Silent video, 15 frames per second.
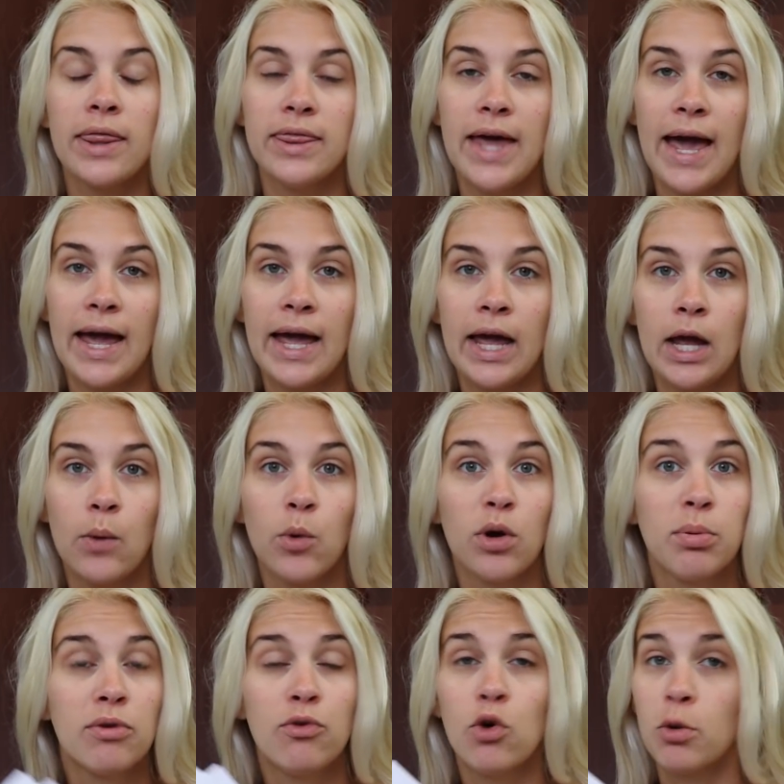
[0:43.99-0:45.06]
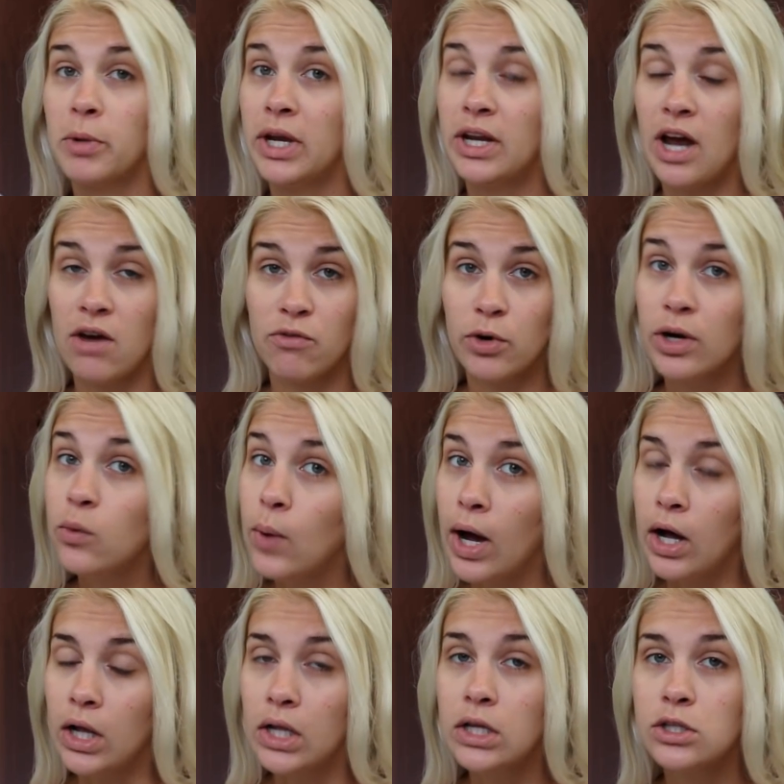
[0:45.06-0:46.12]
They were performing not very
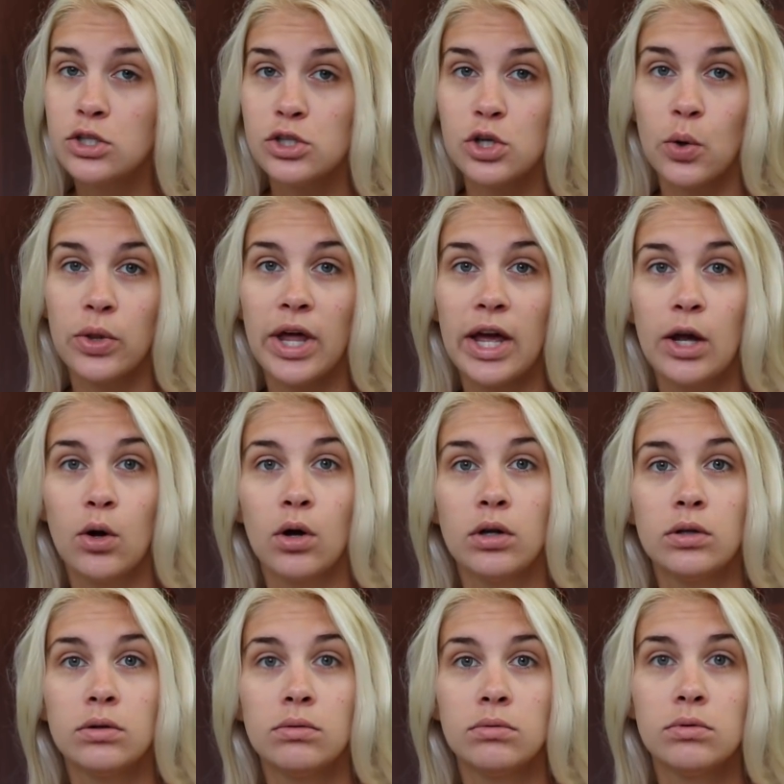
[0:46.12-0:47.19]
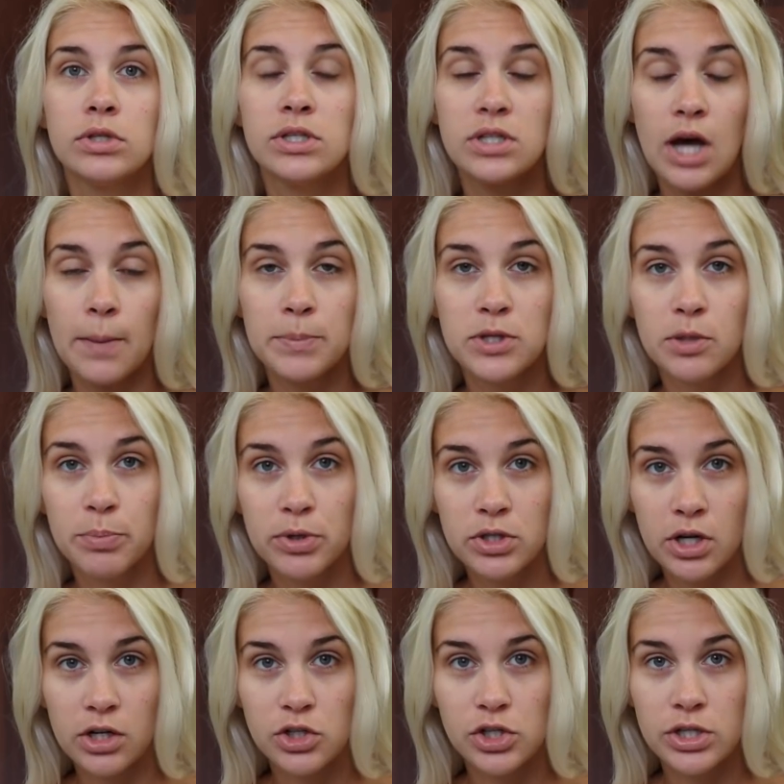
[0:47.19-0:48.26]
well, so they stopped the
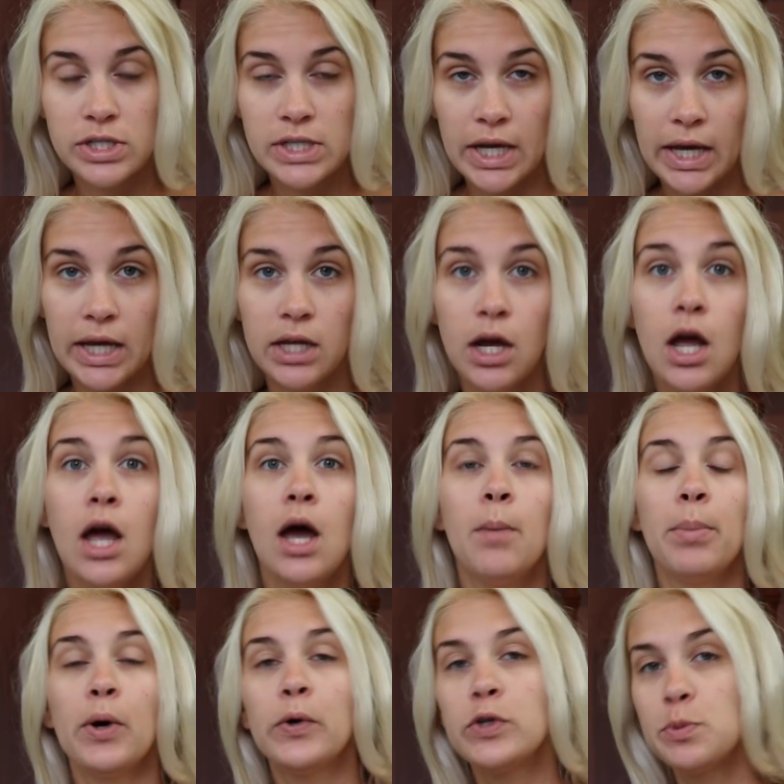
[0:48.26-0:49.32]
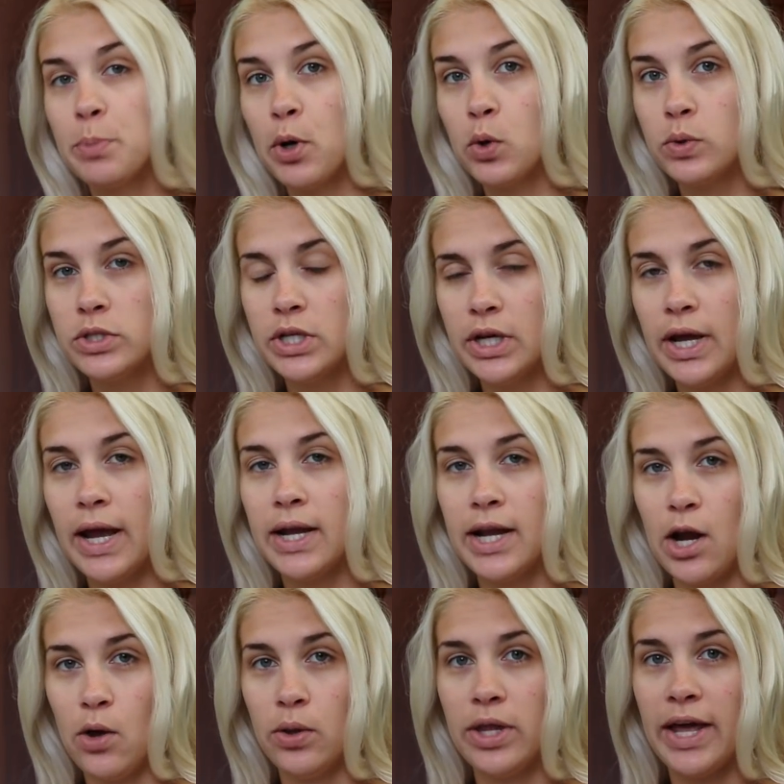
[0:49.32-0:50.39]
production date, postponed it, and
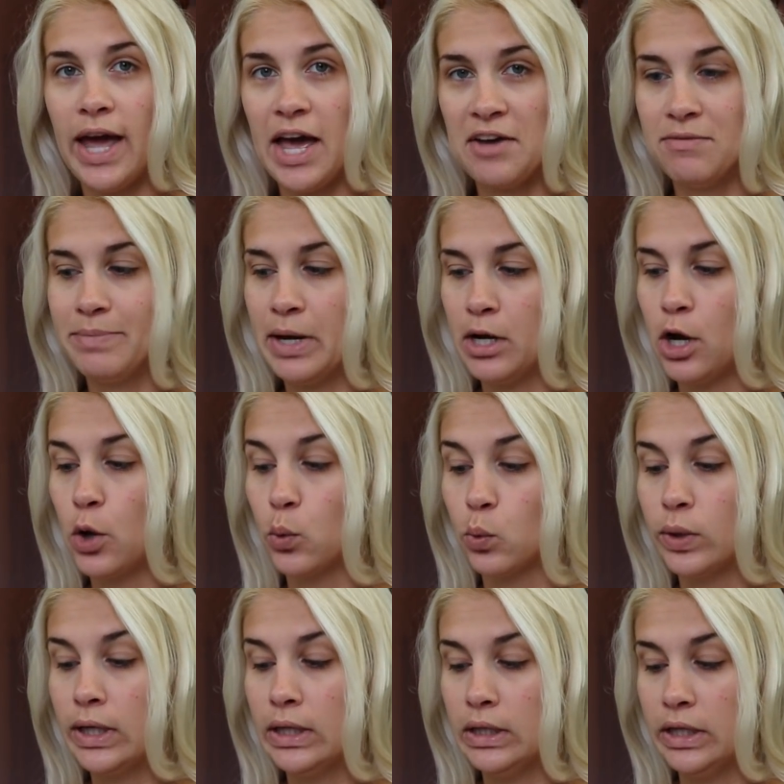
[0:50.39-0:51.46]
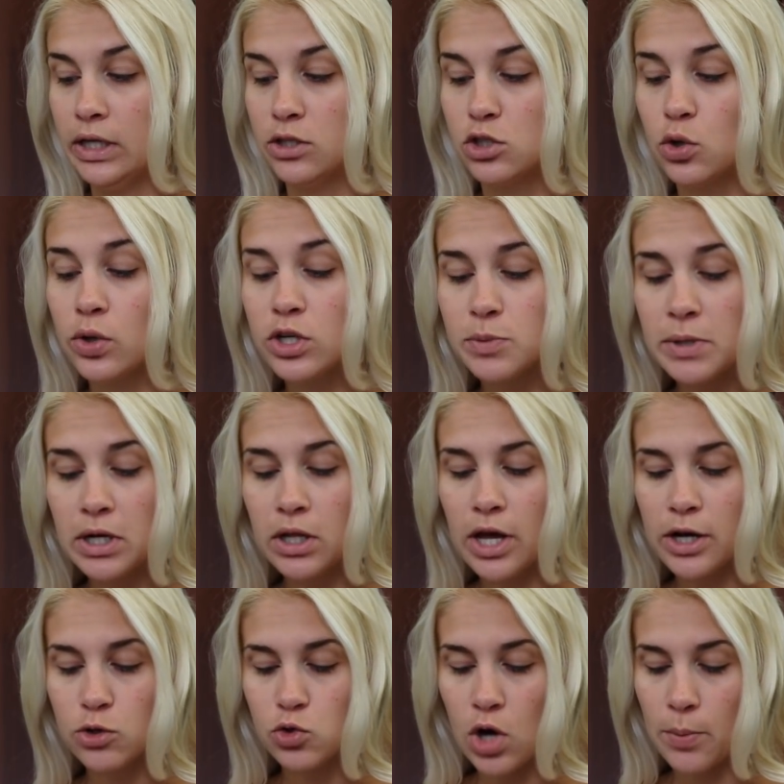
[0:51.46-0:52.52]
now they have been released. So there's been a
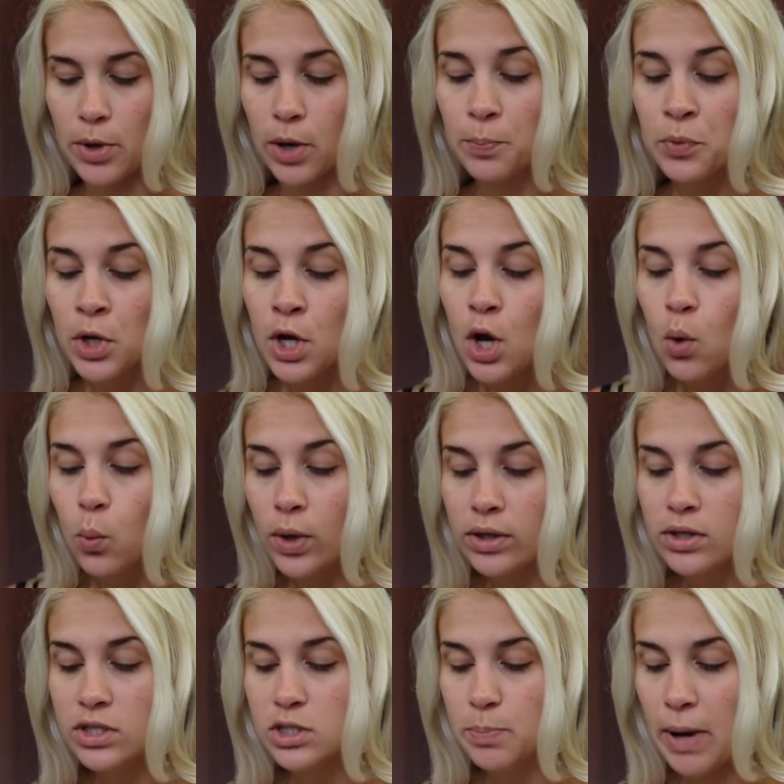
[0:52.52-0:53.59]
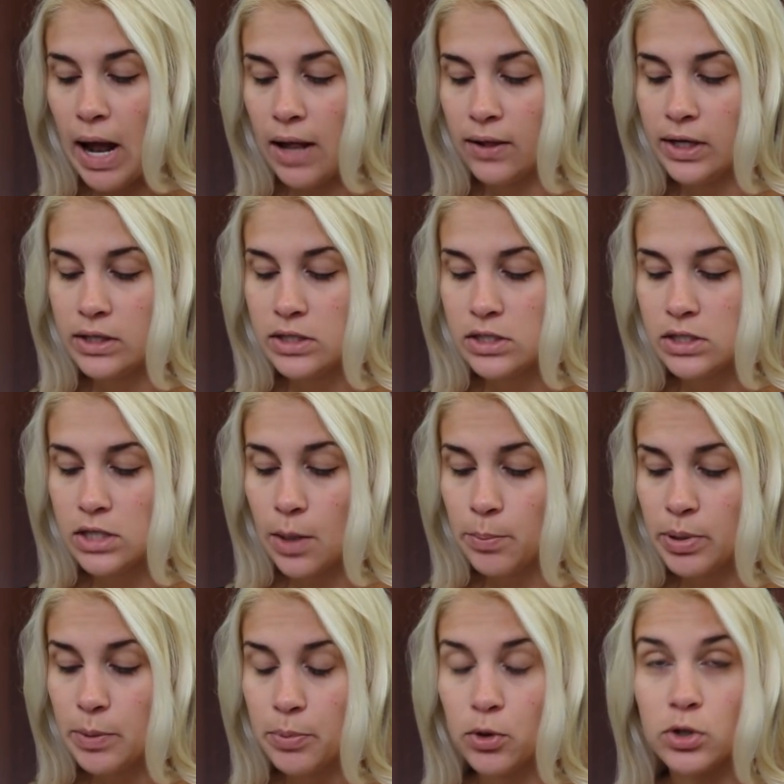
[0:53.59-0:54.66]
lot of drama with these palettes.
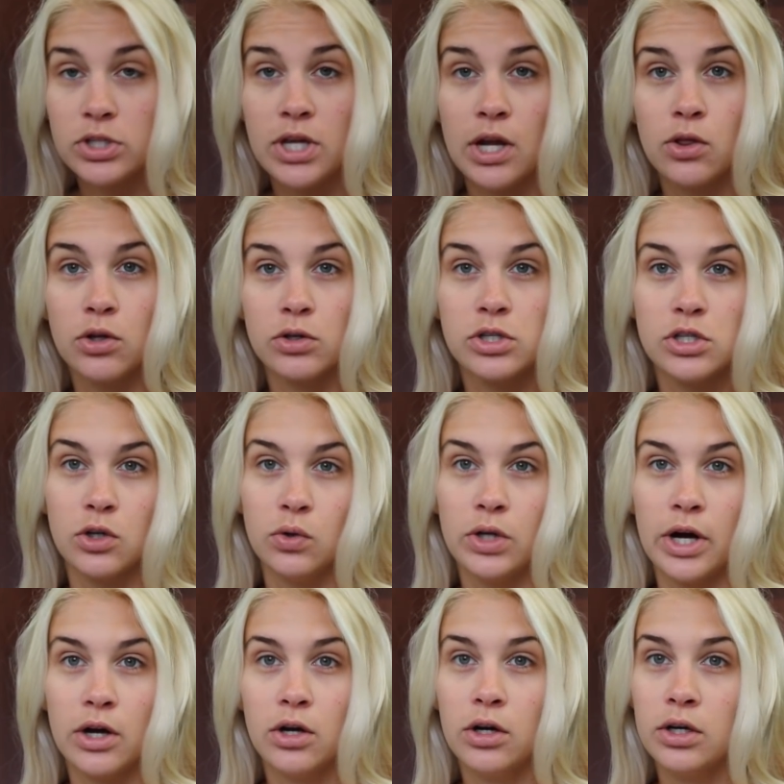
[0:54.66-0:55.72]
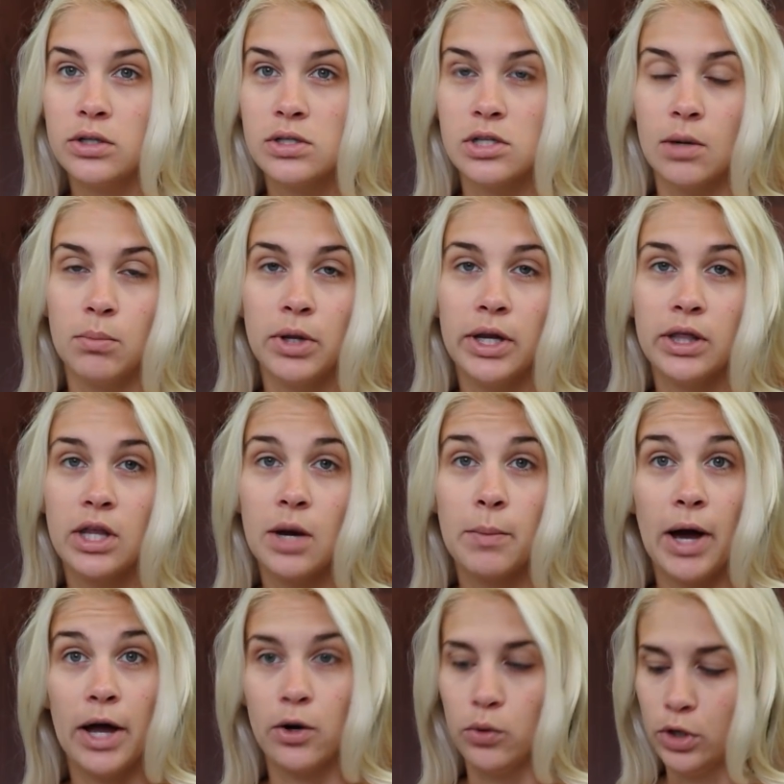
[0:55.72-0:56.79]
Some people are saying they're still not good, some like
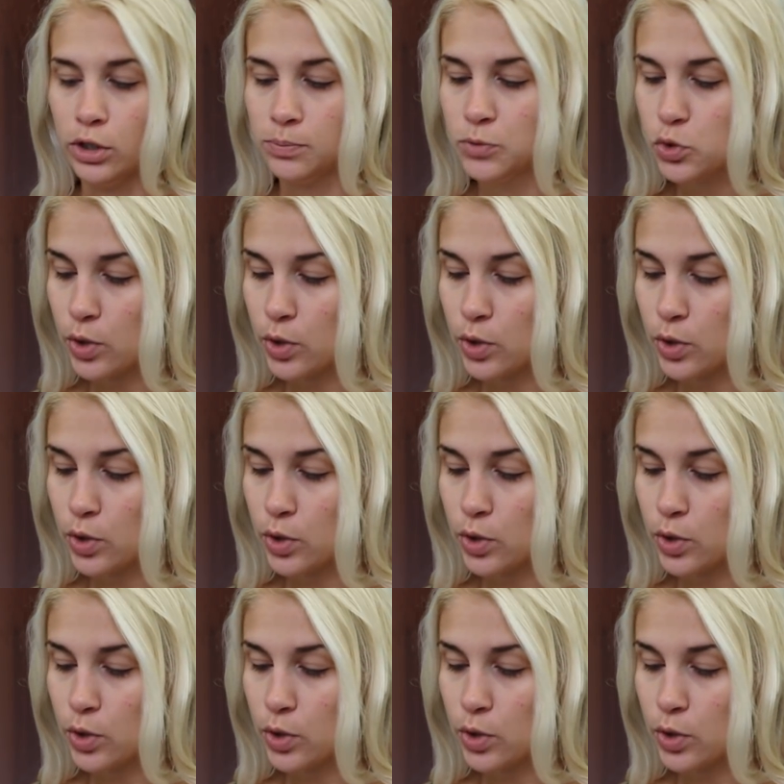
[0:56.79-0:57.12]
them, I don't know.